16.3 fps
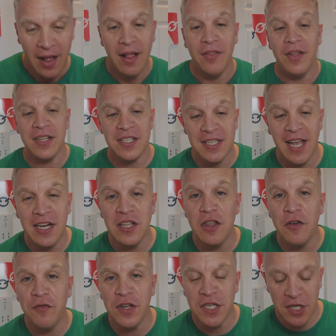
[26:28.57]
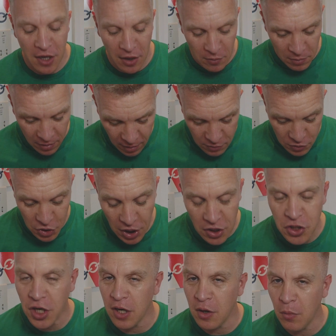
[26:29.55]
that's the end of the video. Shall I
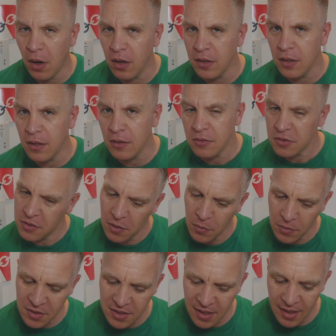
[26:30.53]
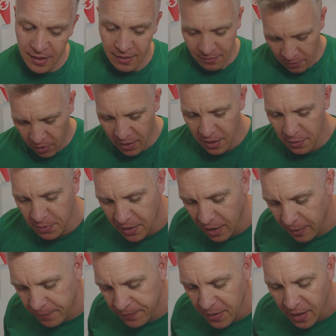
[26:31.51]
show you what I used? Do you want to see it? Right, here we
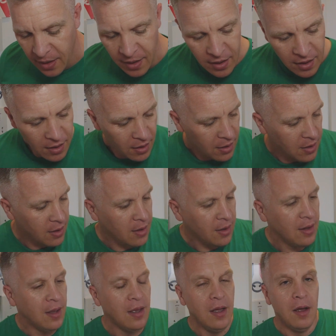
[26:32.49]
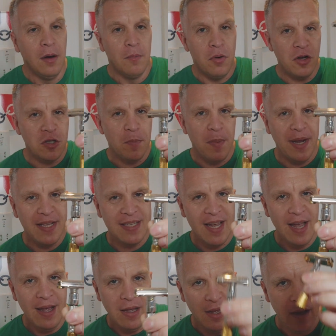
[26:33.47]
go. Prospector,